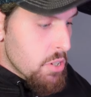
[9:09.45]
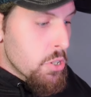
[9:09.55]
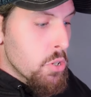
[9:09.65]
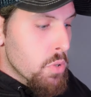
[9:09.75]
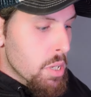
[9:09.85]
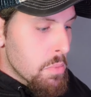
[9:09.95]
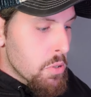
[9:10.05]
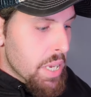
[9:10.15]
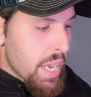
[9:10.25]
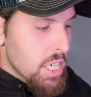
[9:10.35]
new
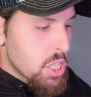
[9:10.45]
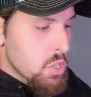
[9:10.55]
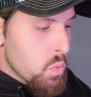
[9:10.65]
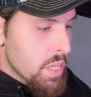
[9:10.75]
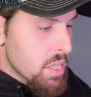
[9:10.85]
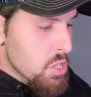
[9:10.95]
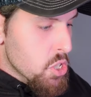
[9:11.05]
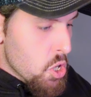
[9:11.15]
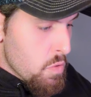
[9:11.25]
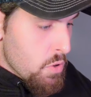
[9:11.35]
communications with the
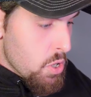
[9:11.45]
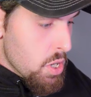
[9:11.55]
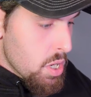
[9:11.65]
server.